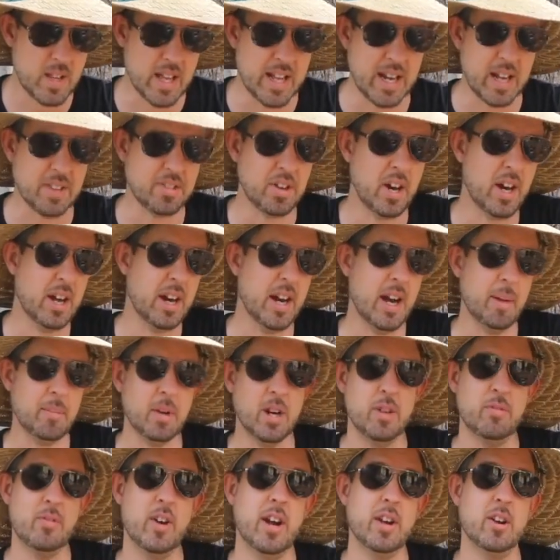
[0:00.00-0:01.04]
And I thought, I'm
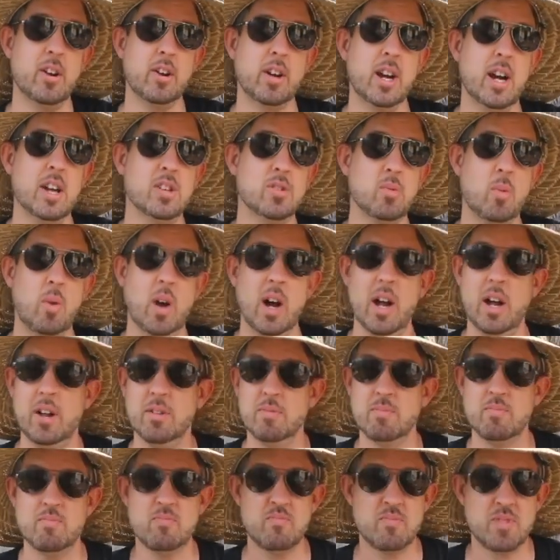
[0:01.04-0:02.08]
going to find all kinds of
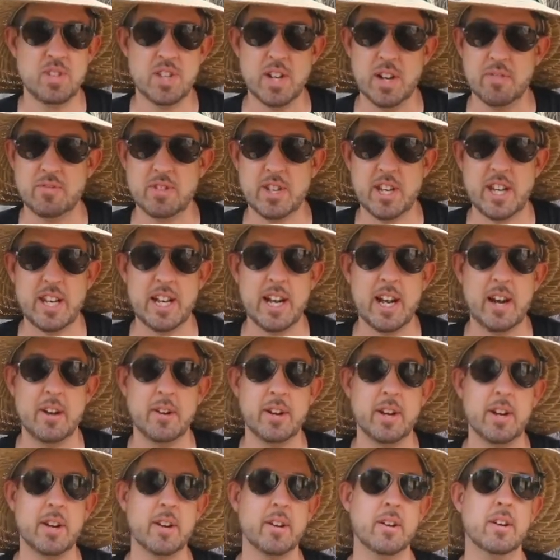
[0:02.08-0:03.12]
wild stuff to eat
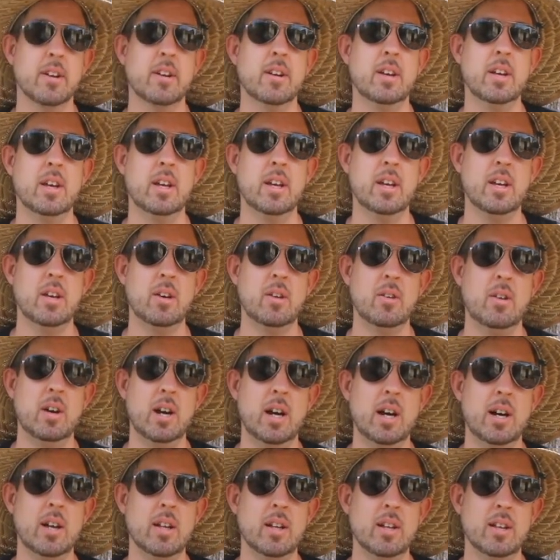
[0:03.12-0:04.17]
out here.
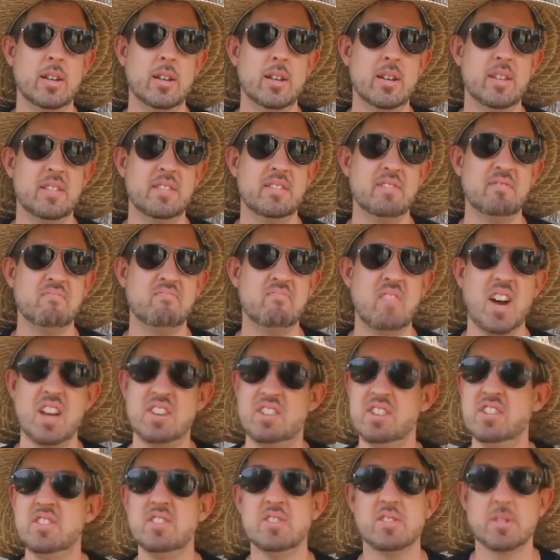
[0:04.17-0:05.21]
Well, I
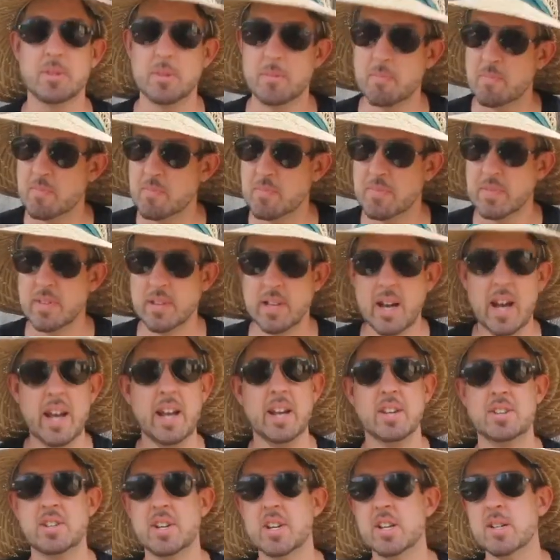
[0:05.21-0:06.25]
didn't. I
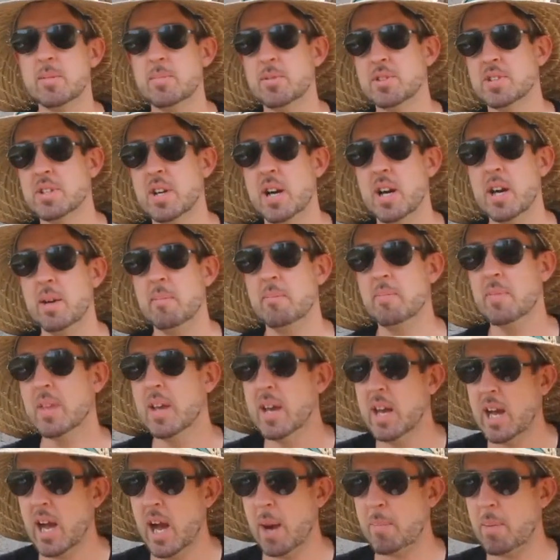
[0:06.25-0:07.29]
had a terrible time.
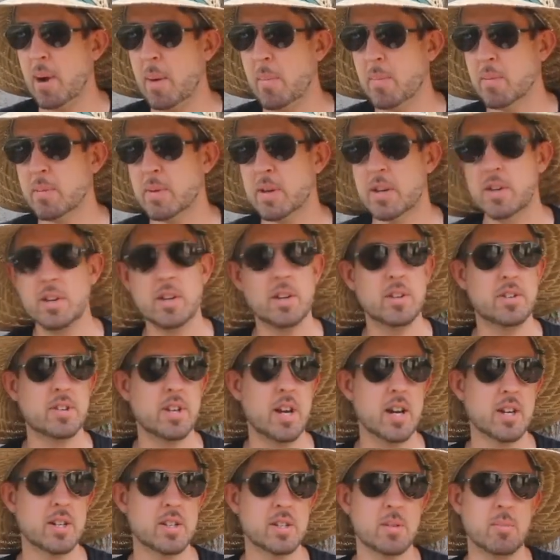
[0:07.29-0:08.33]
I probably could have
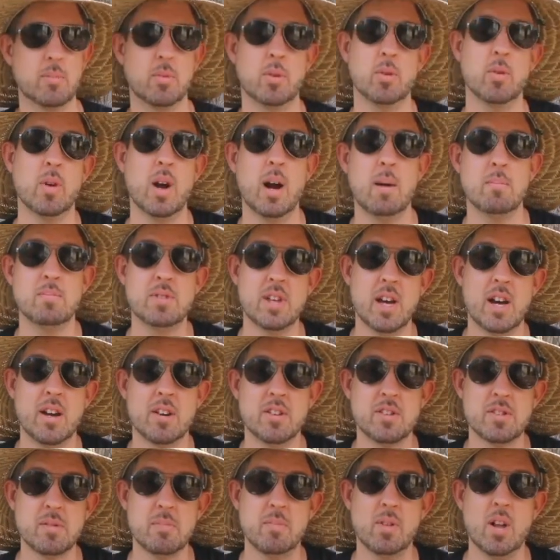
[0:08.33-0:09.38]
dug some grubs
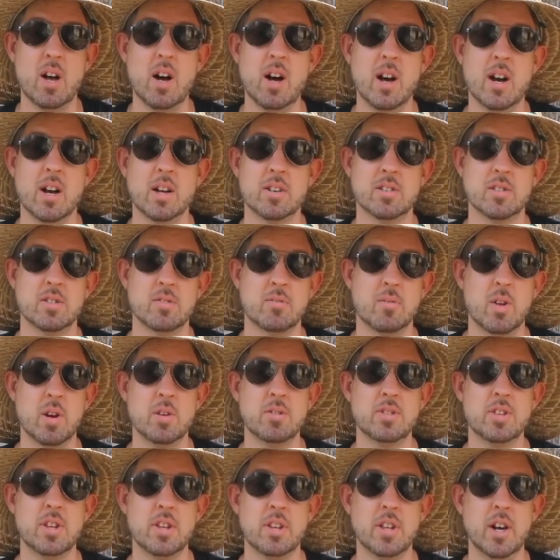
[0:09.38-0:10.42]
out of some logs and
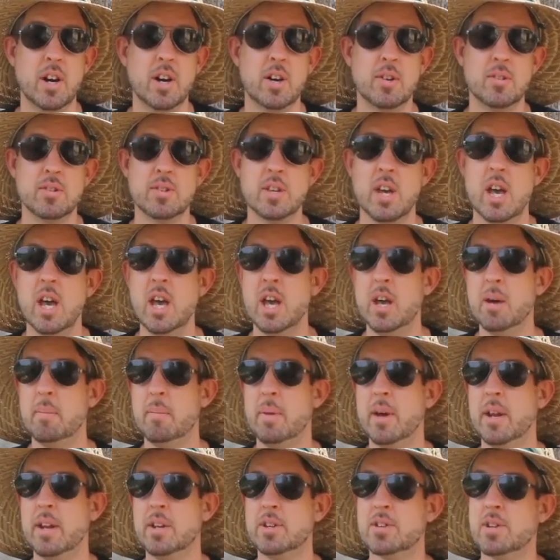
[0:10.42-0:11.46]
roasted those.
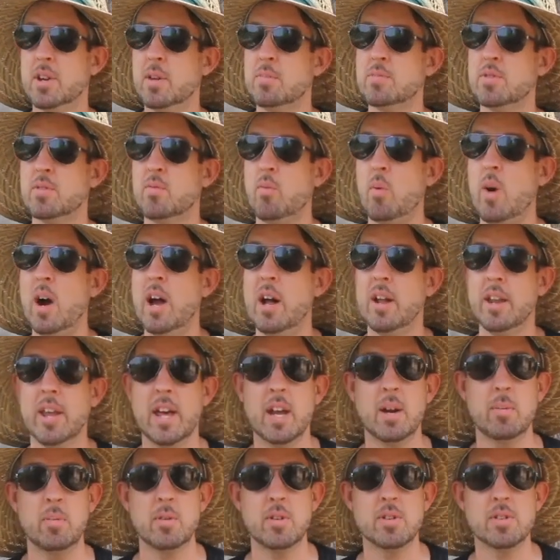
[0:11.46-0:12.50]
But in terms of wild
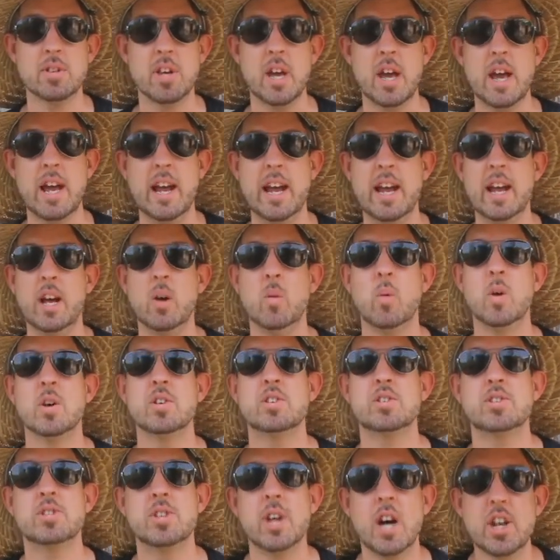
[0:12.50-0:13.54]
edibles, it
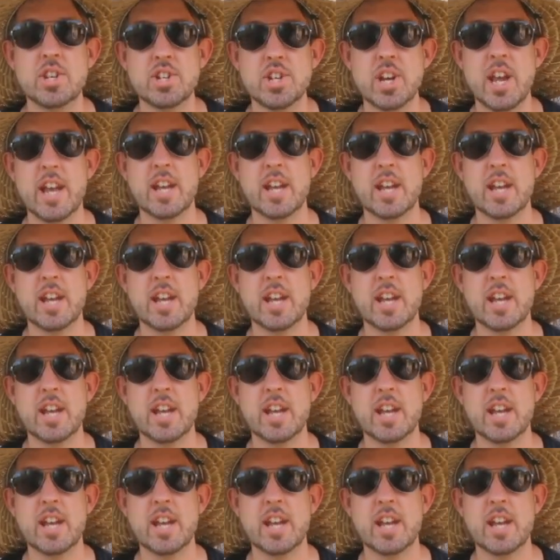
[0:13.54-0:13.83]
was such